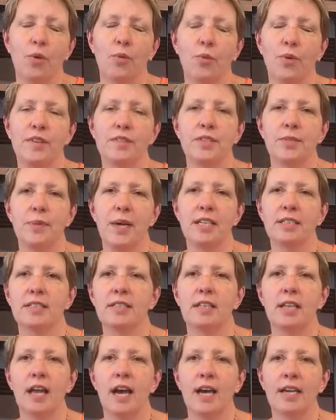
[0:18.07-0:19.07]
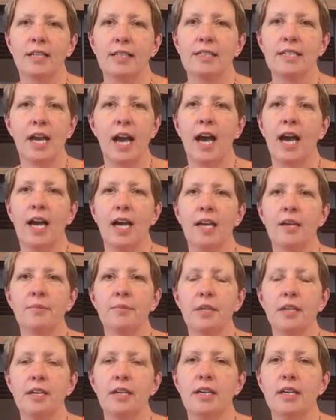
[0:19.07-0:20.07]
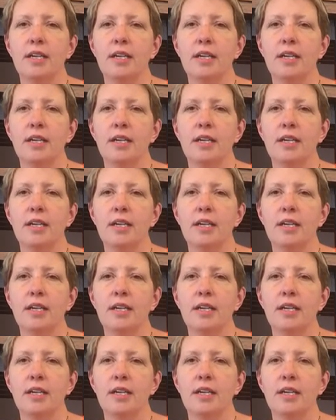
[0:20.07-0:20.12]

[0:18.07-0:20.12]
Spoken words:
We've spent a lot of time